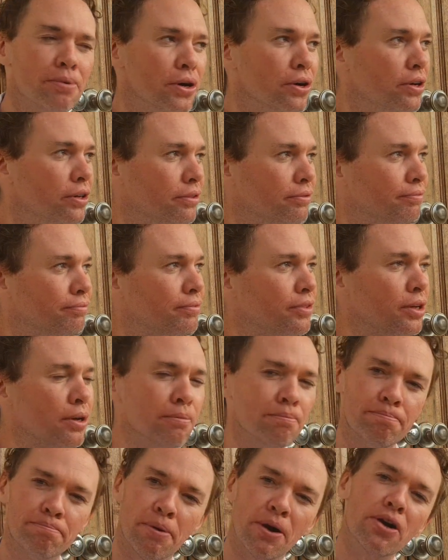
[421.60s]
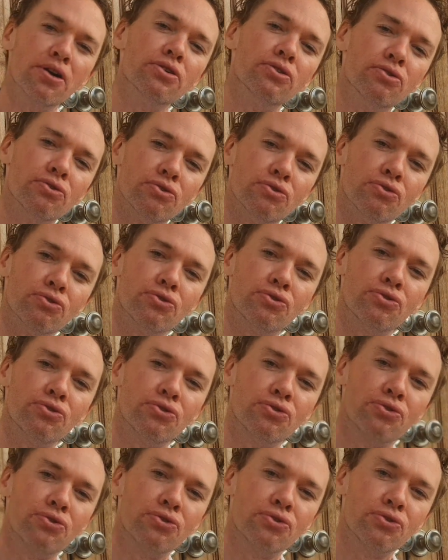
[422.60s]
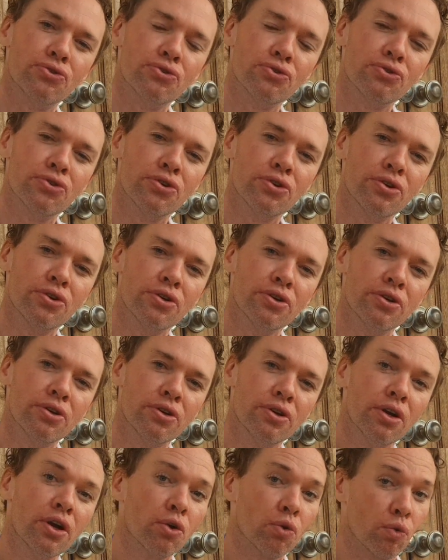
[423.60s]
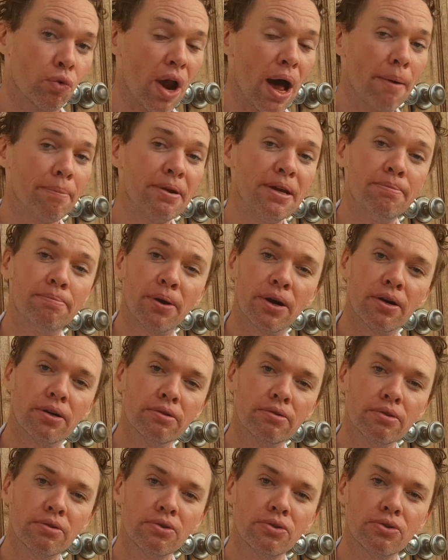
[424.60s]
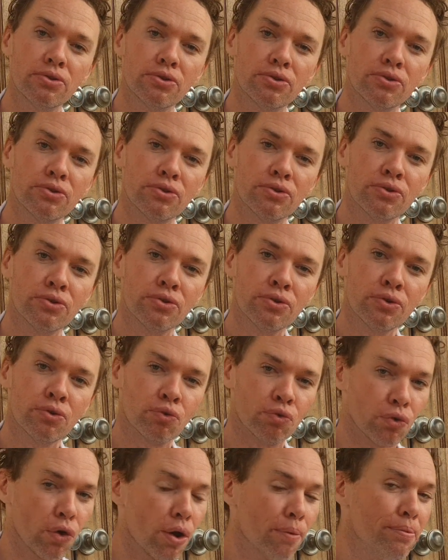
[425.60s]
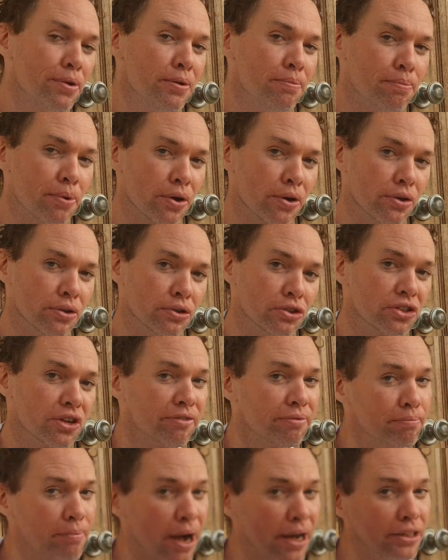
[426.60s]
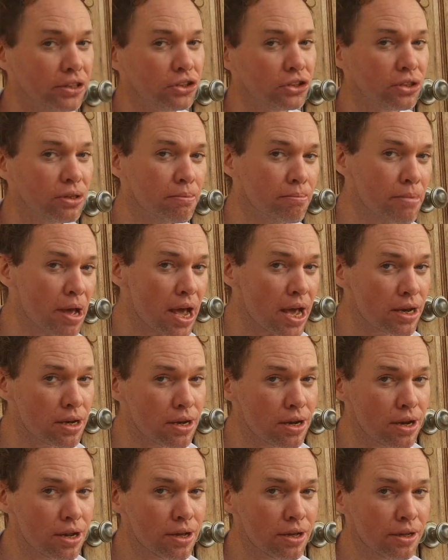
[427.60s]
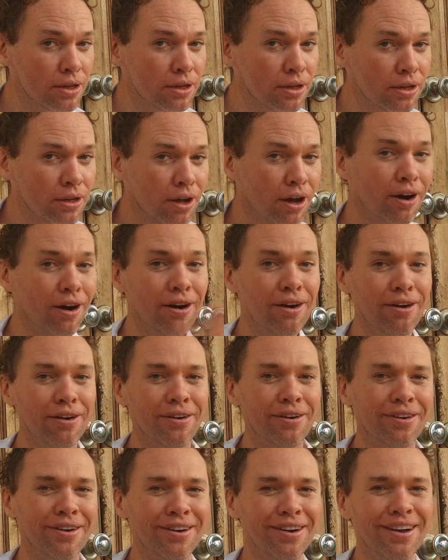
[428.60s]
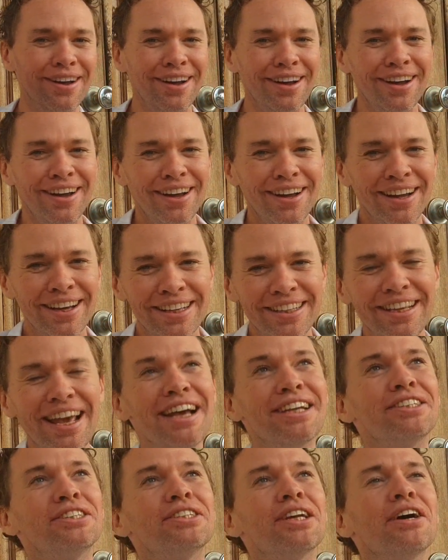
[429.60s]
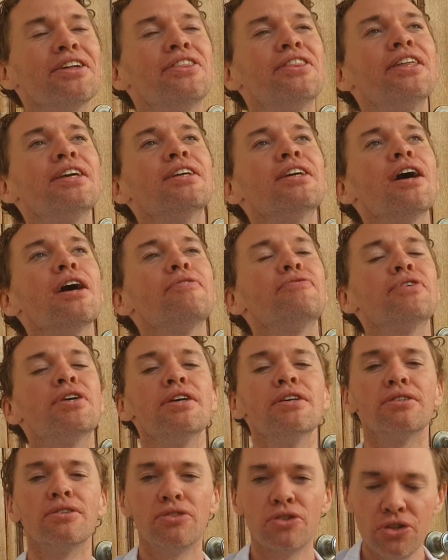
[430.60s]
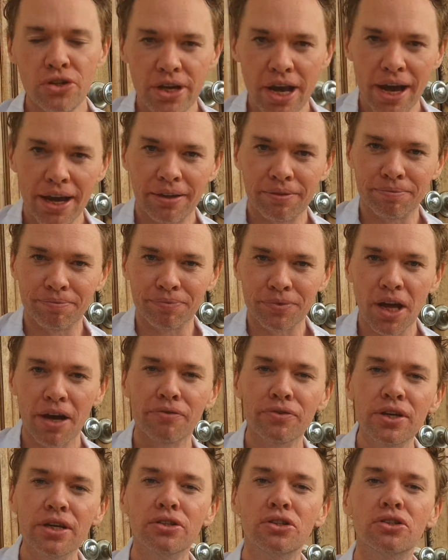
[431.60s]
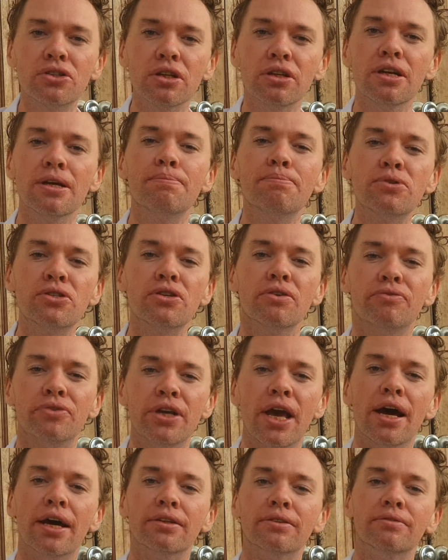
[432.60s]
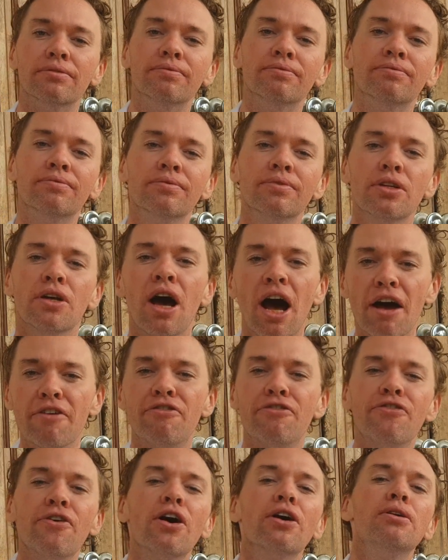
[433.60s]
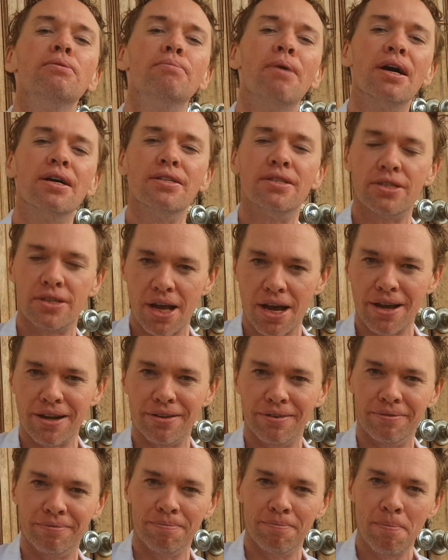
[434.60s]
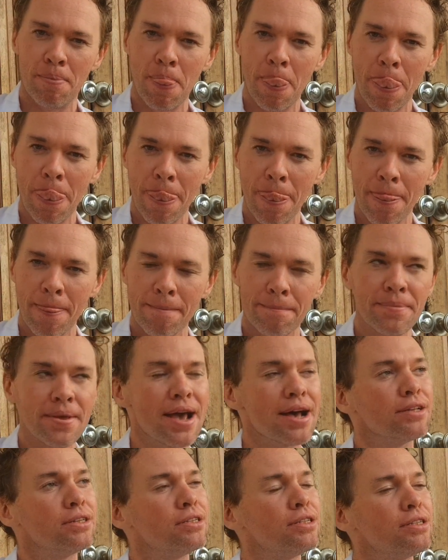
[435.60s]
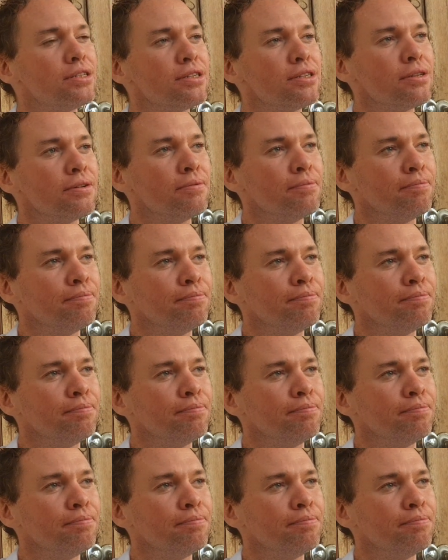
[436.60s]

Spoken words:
burn. Burns. Robbie burns? Robbie burns of mice and men? Ha. Yes, I think I've kissed Yen. I've kissed the lips of Yen. I find my zen. Yes.